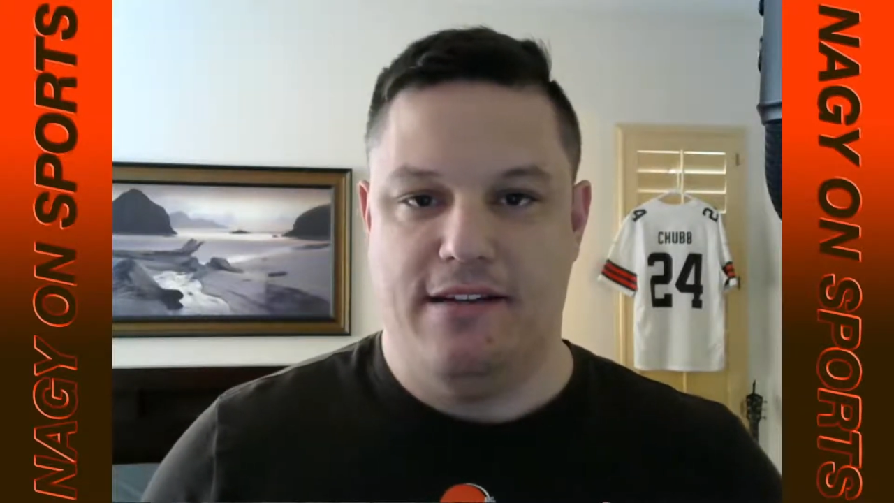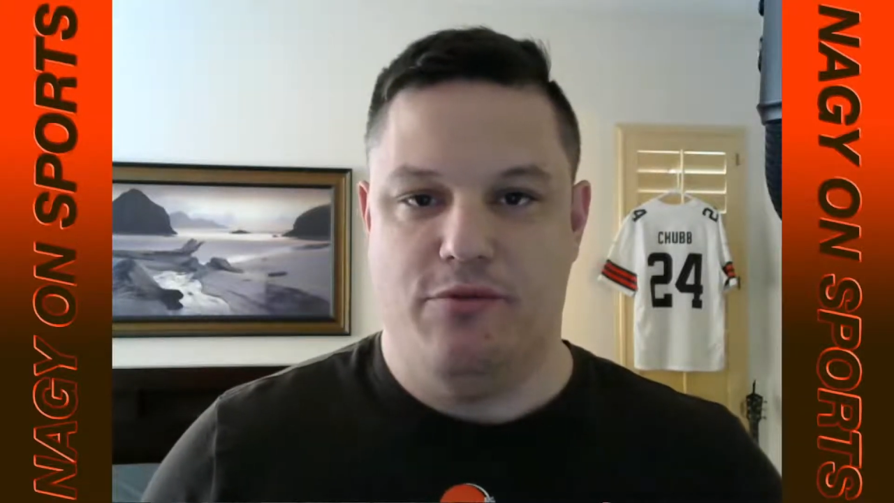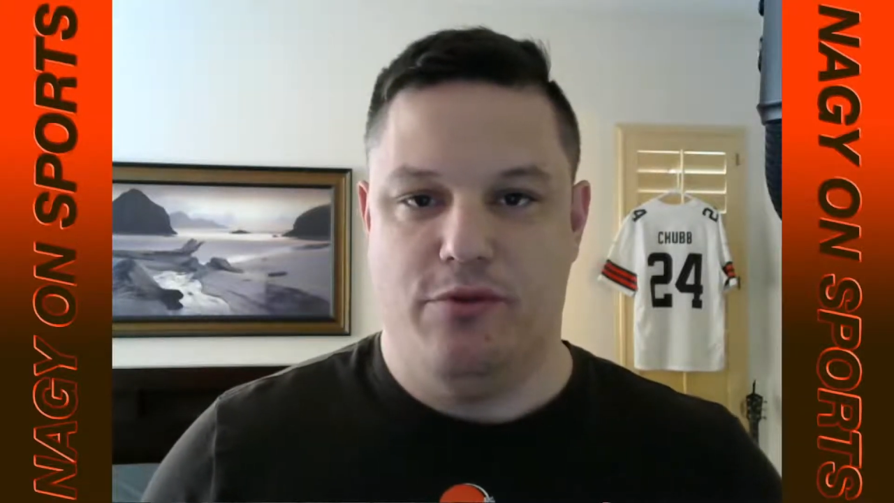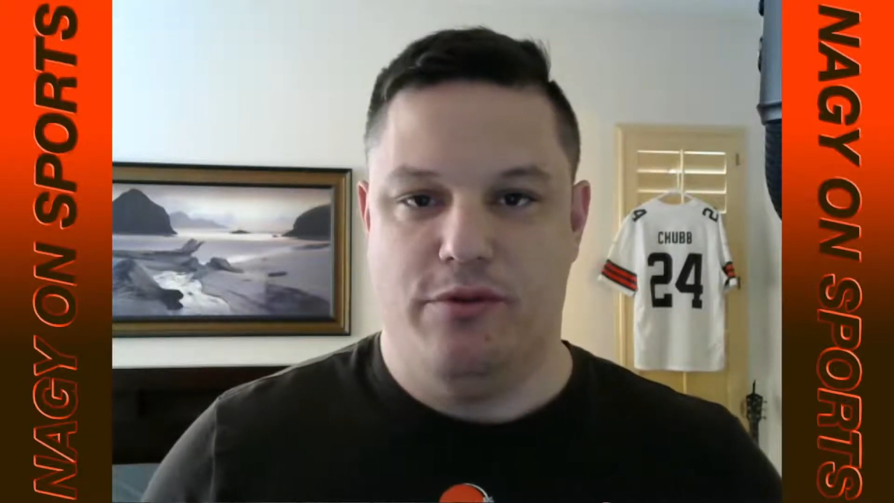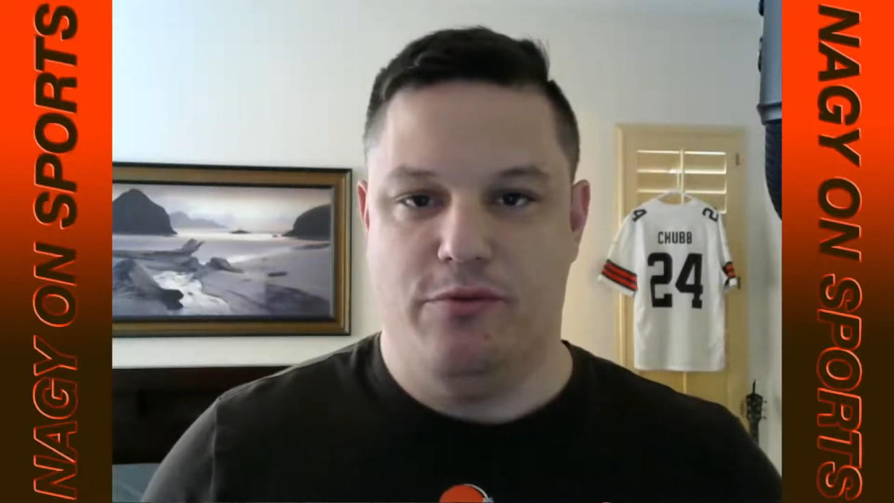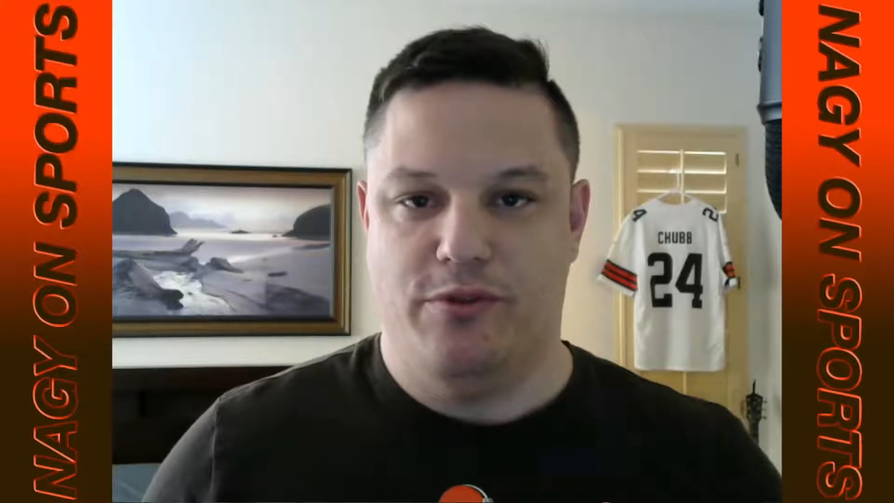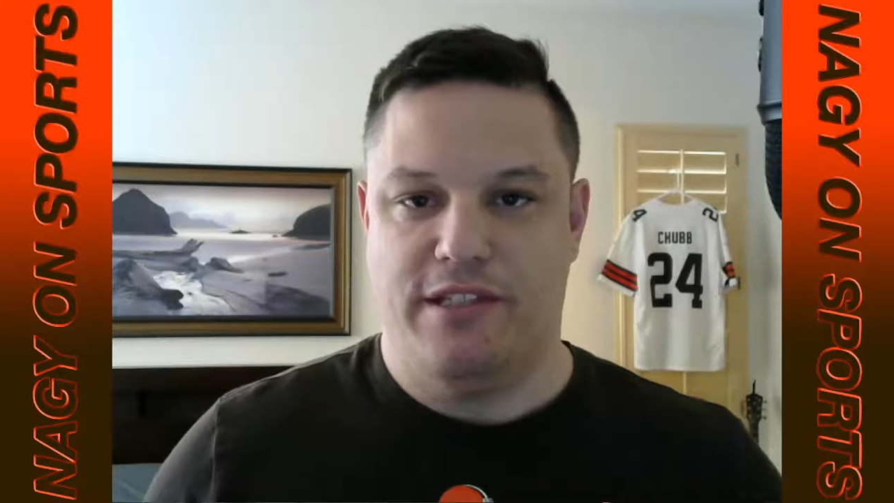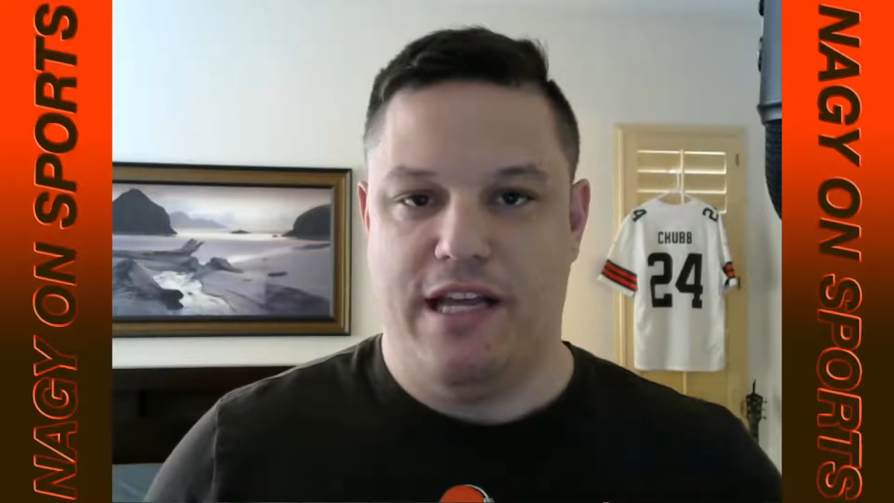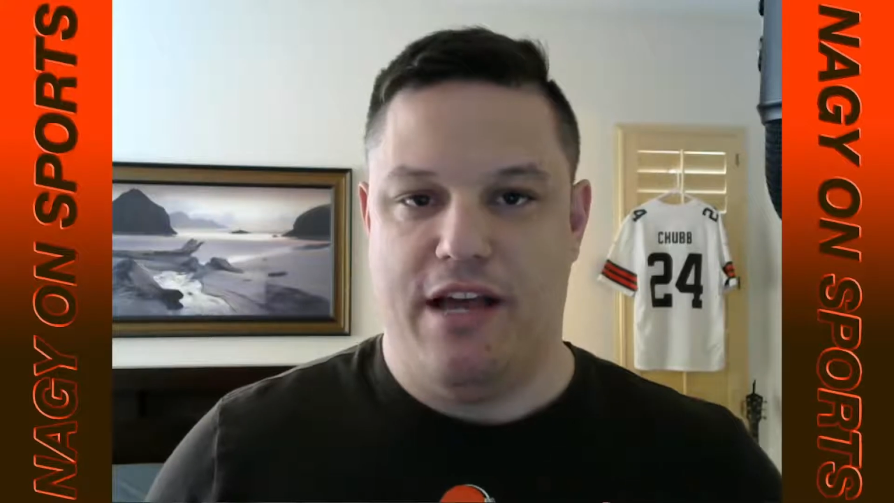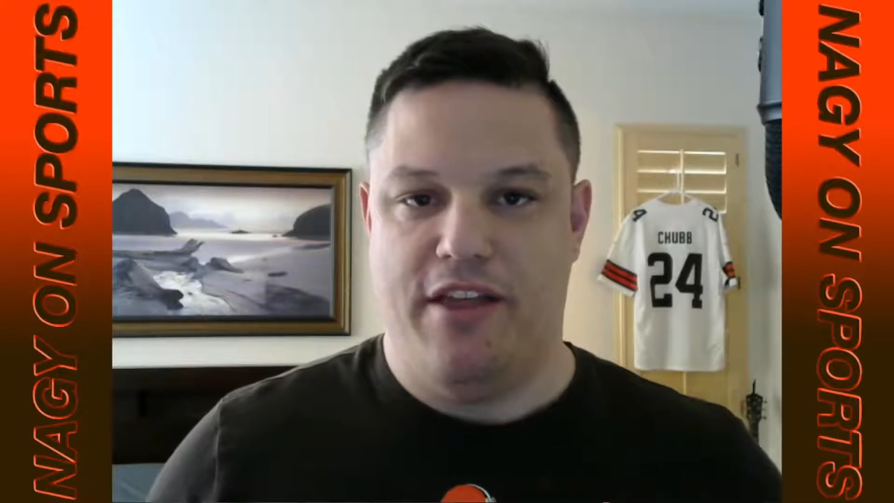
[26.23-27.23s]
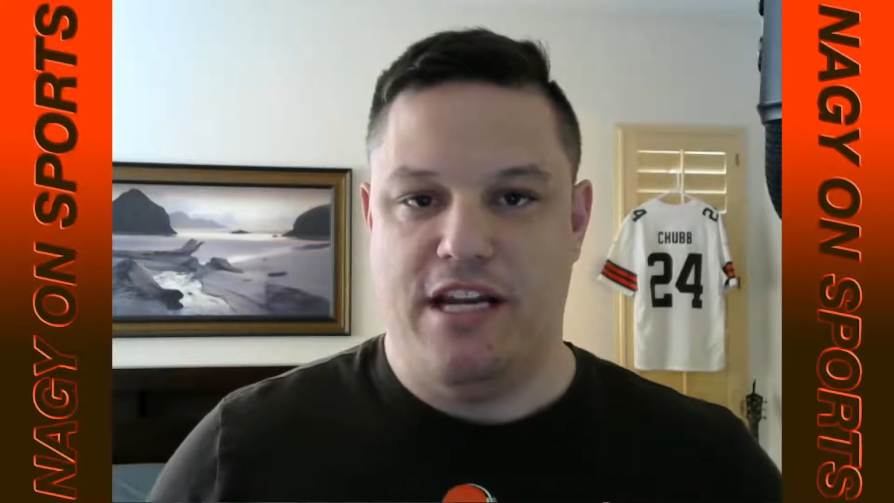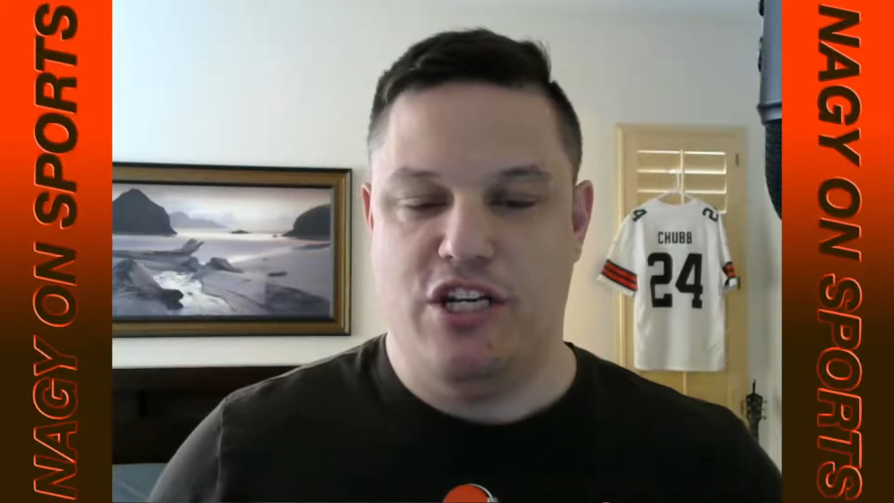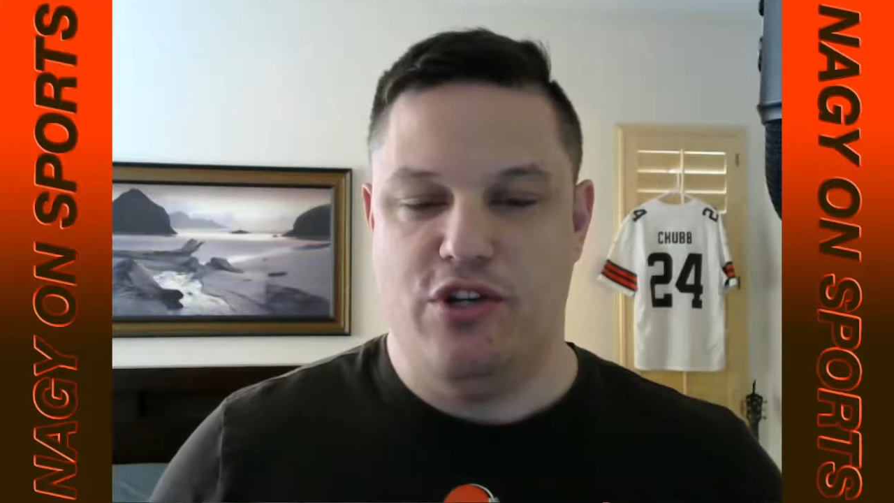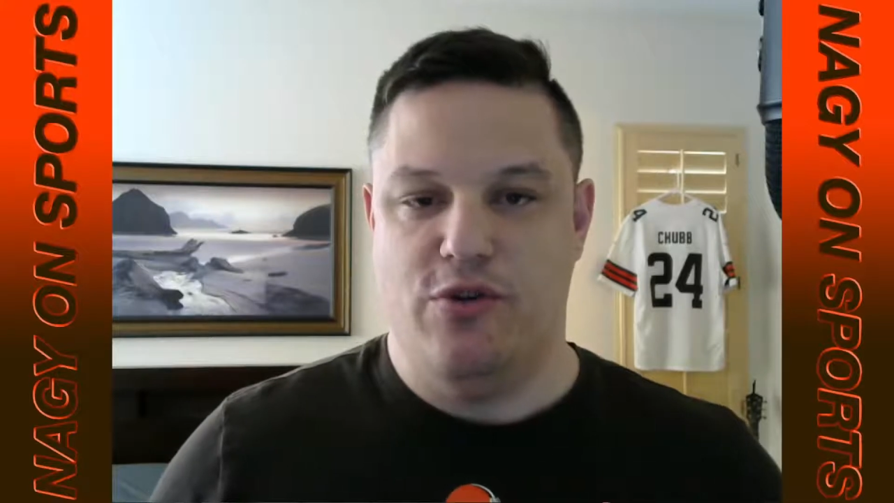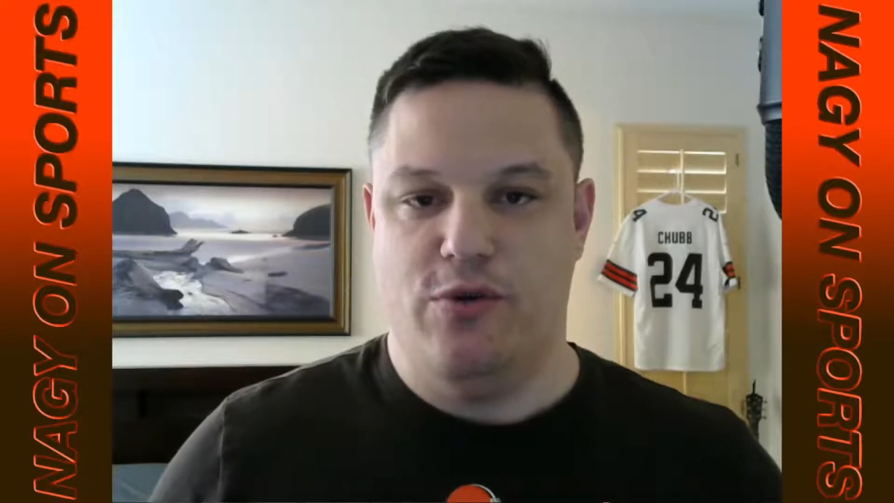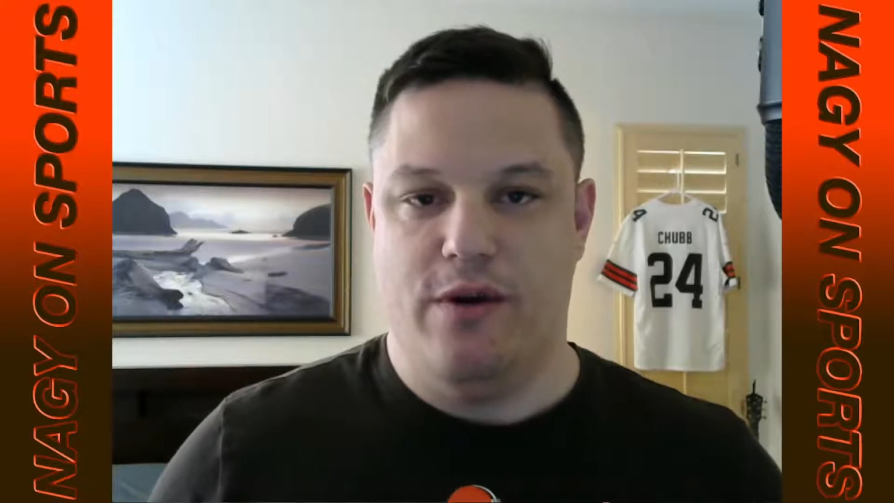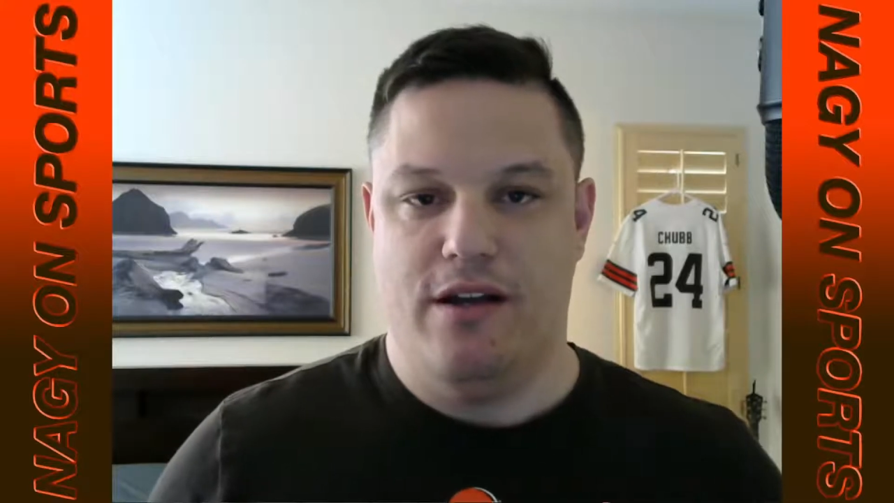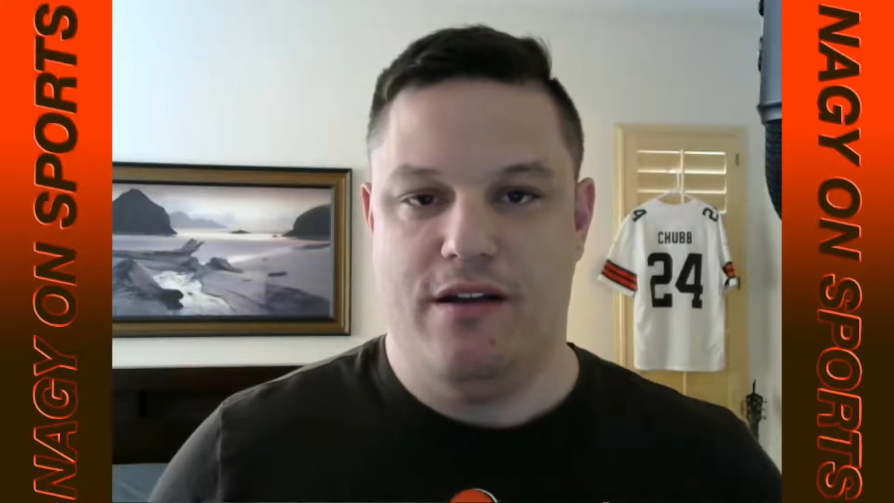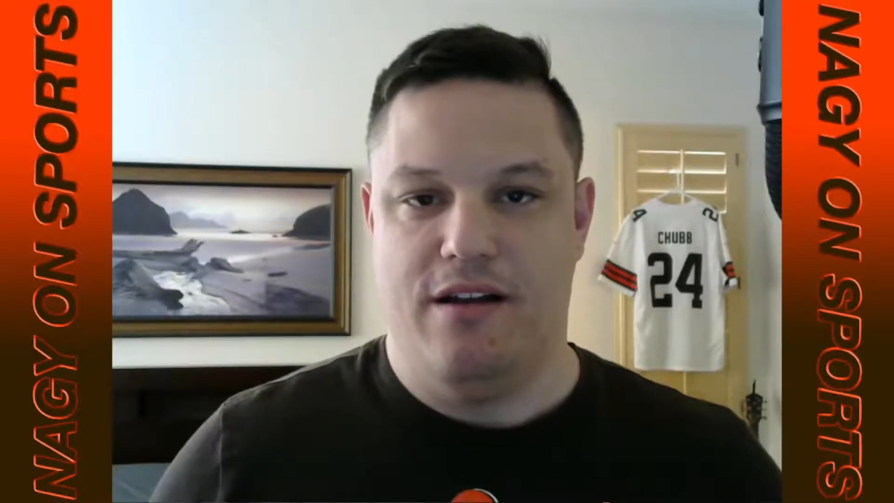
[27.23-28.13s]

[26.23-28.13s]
we'll see how they do.